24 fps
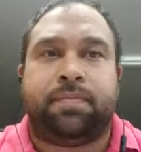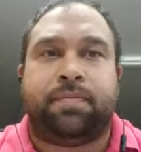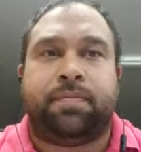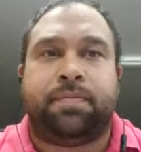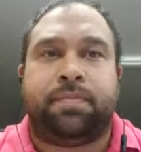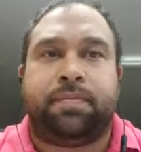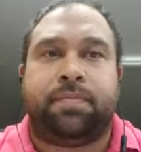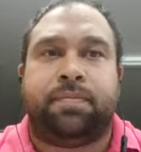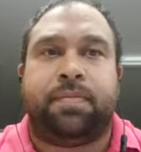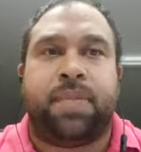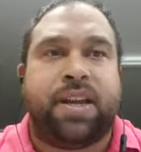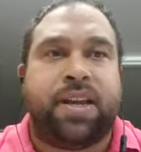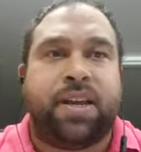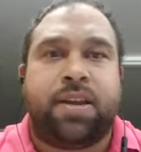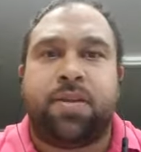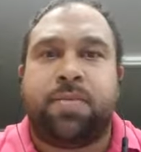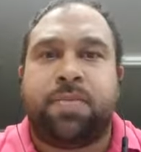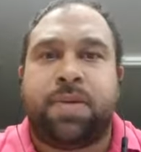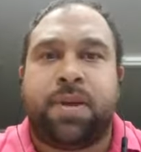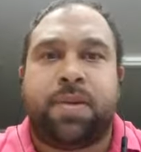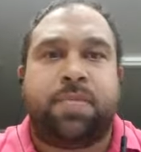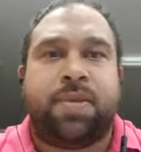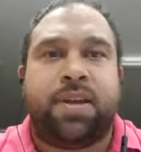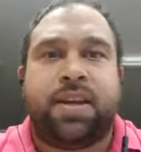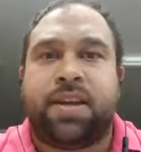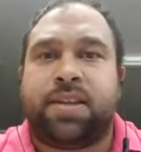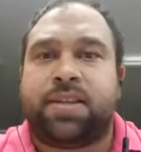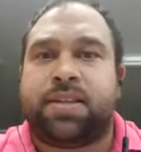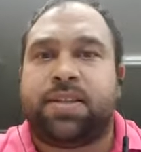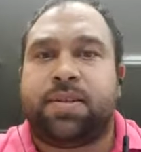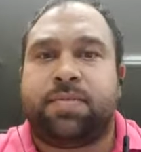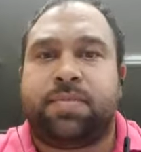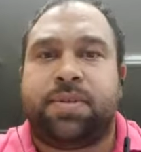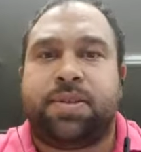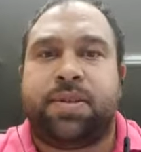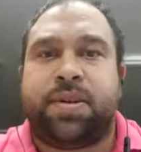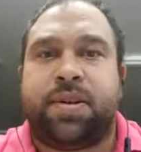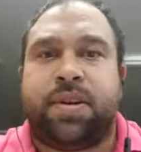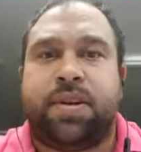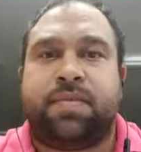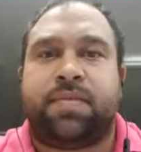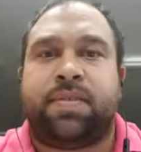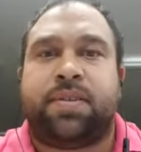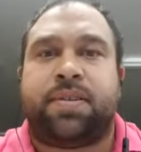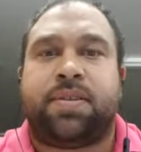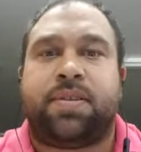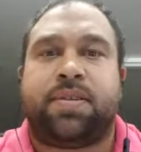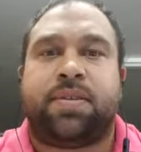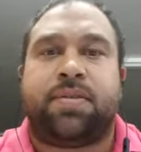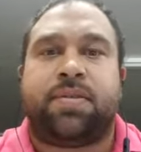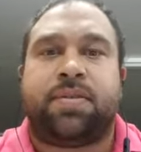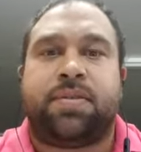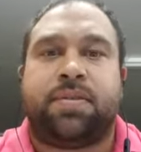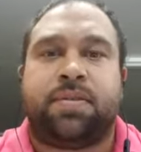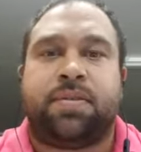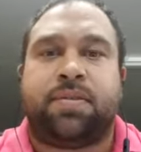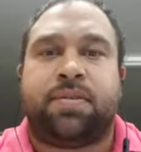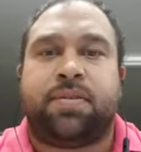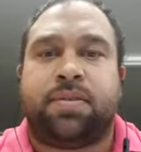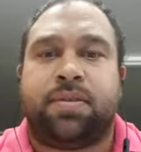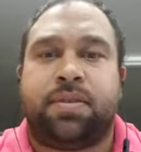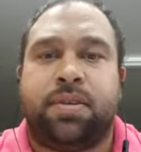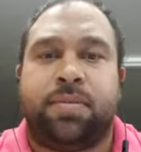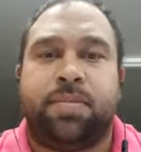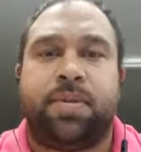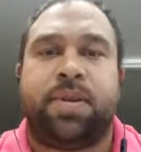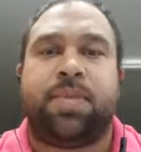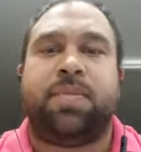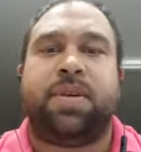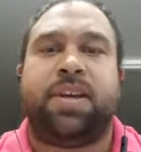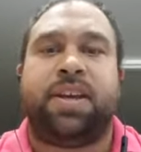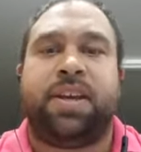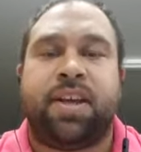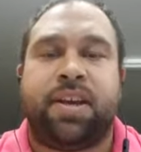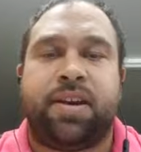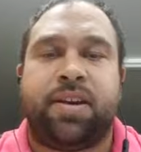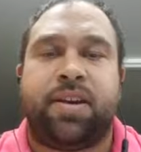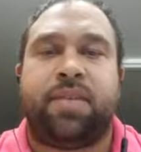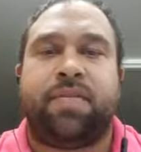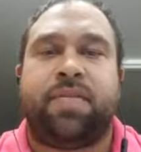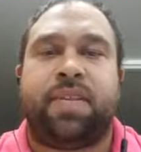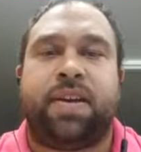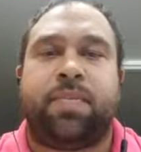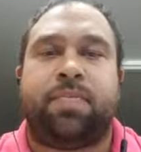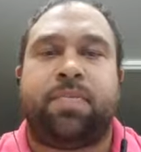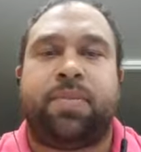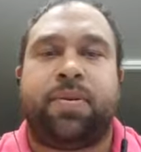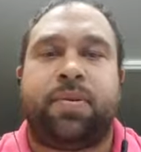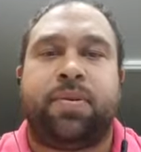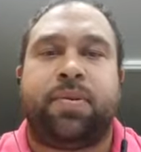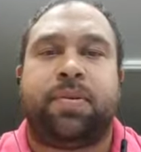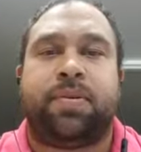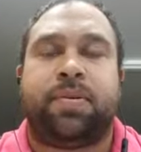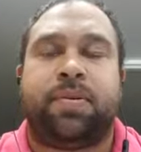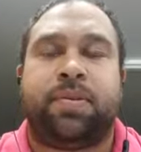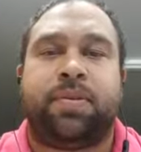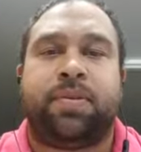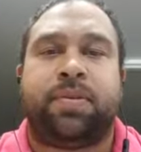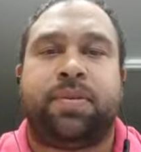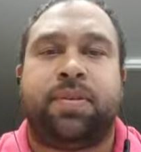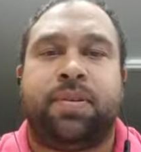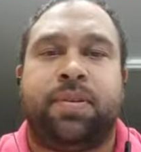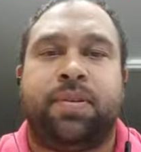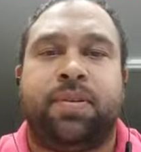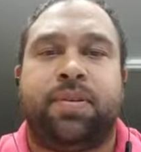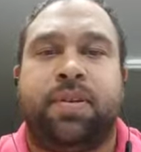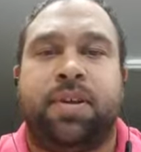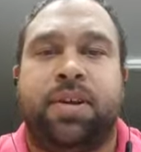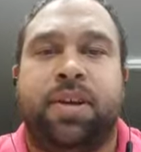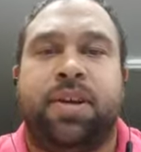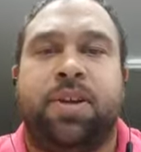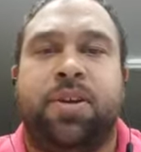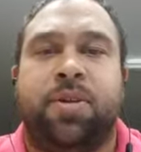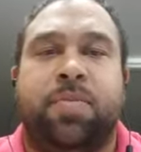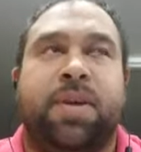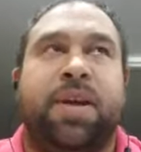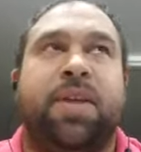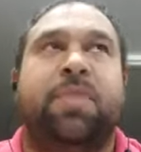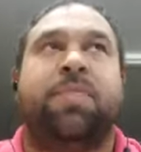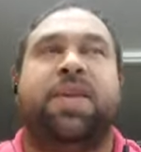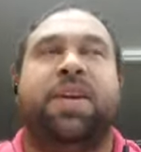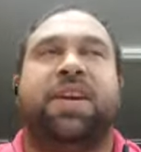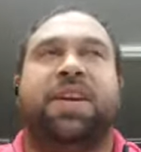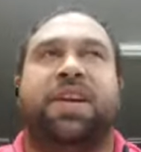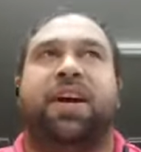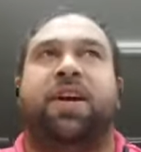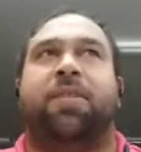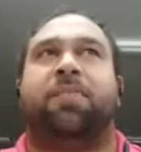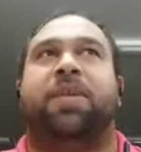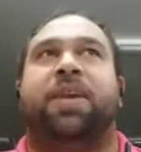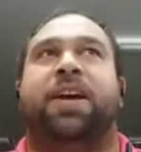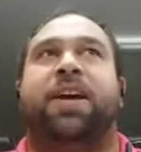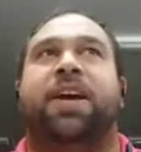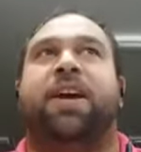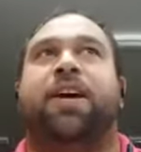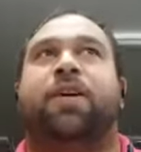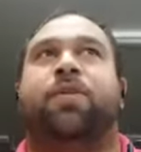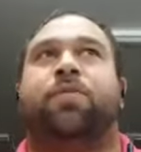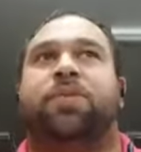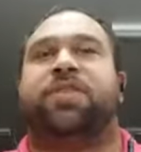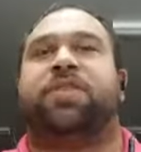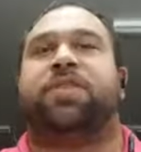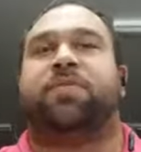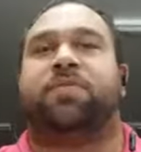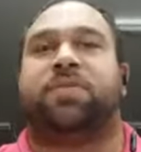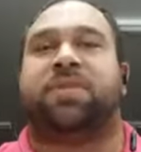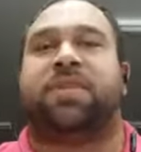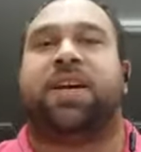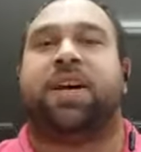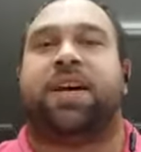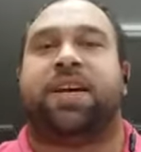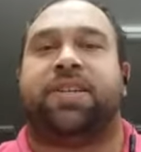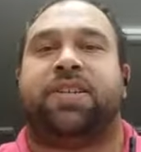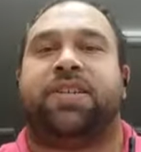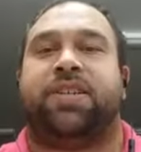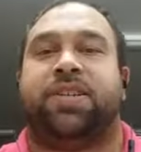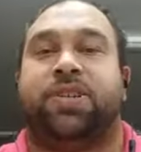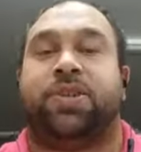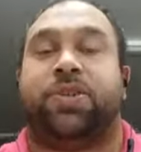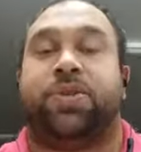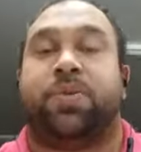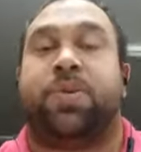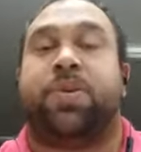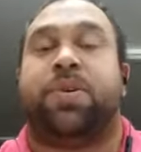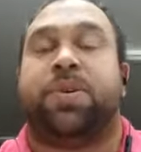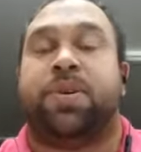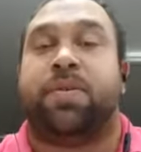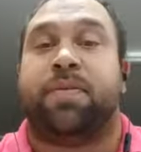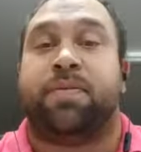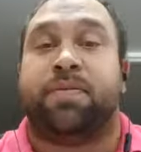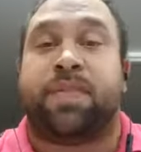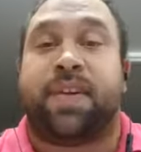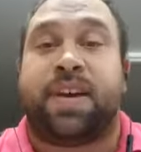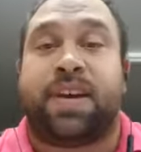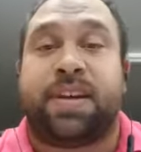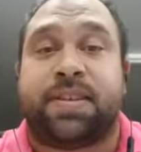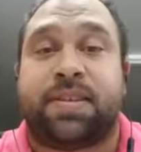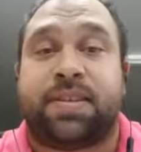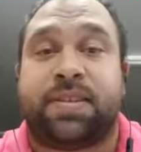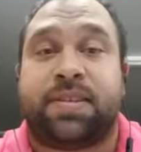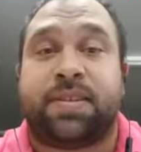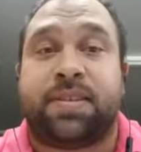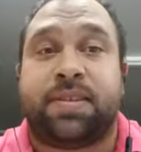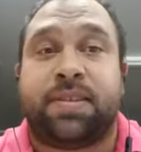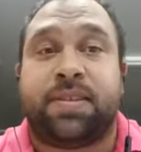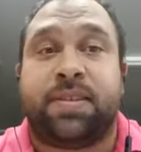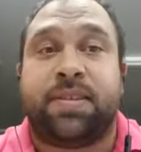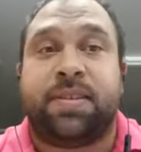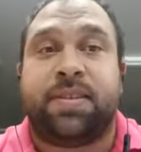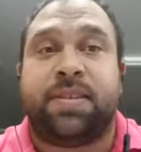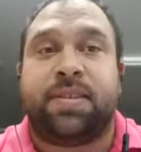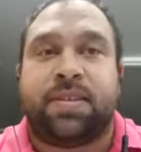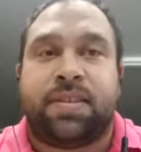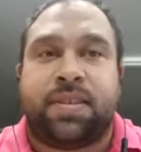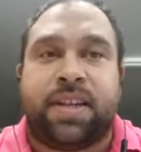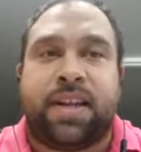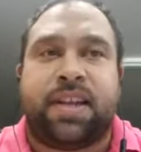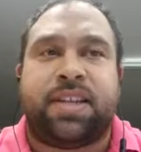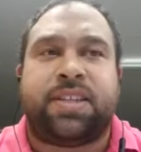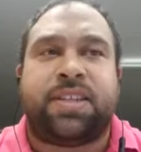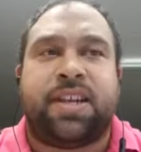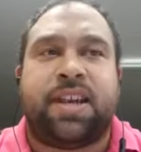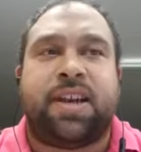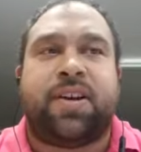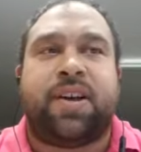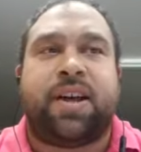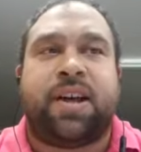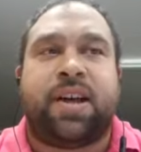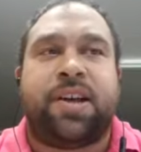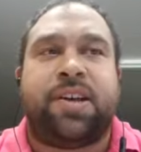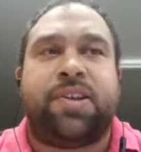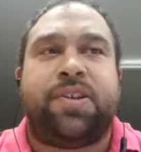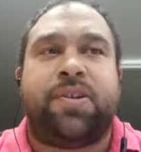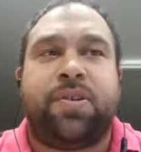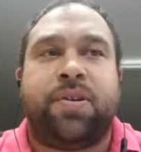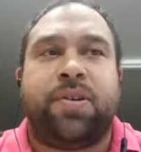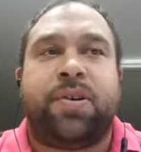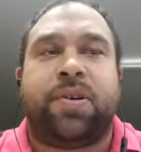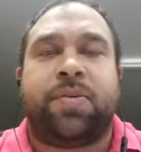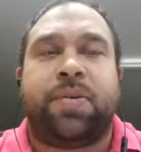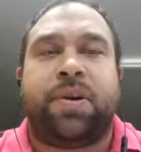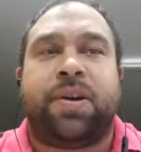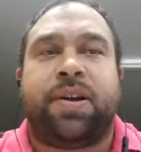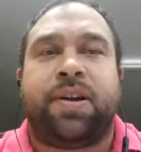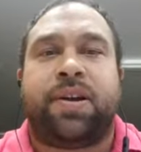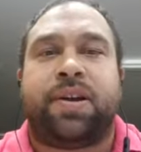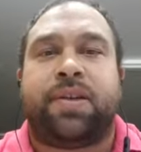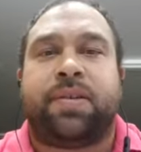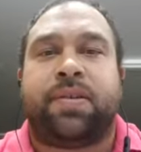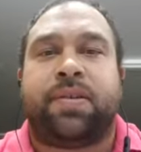mate, you better be getting some turnovers. You better be getting over that ball. You better be coming out with some scar tissue on your face. That's how hard you got to work.